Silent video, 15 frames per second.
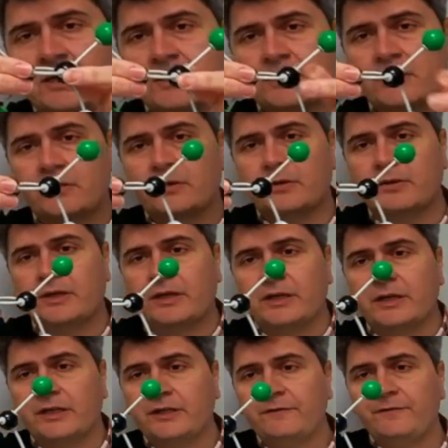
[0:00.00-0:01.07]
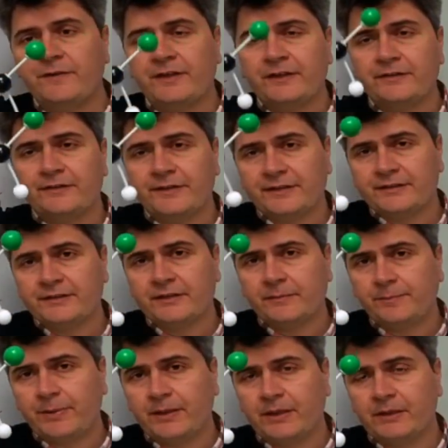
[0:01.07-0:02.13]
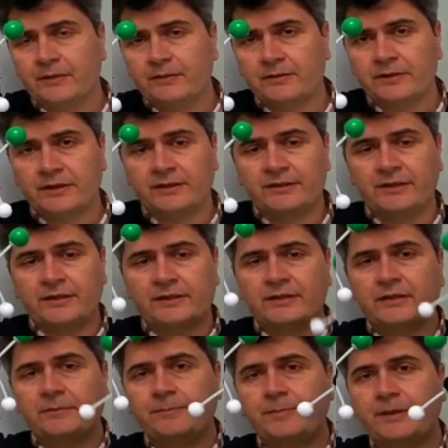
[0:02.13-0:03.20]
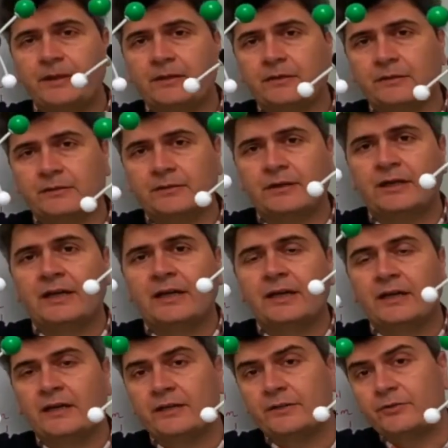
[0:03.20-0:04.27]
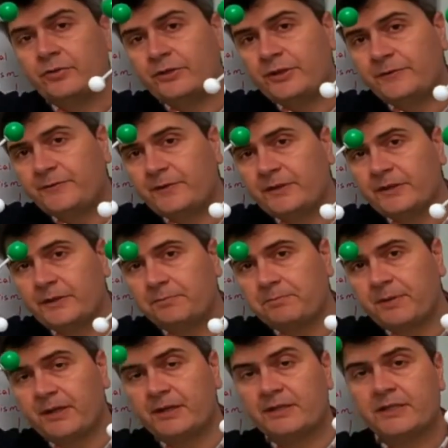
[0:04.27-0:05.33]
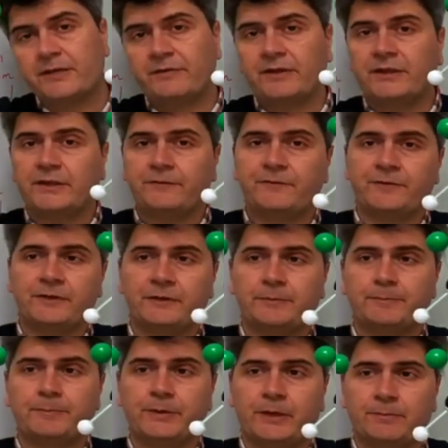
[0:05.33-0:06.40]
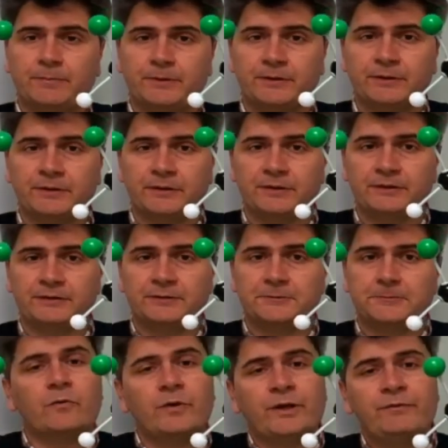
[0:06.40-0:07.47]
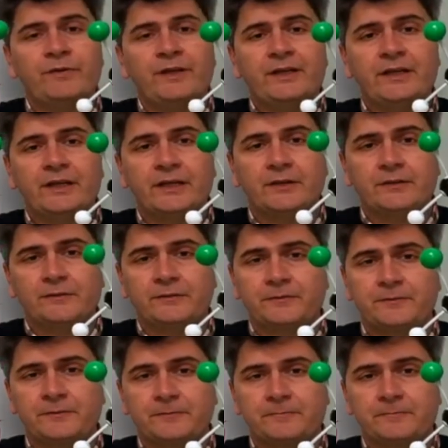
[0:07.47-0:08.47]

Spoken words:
So, in fact, this compound and that compound are 2 different compounds having different properties. When we have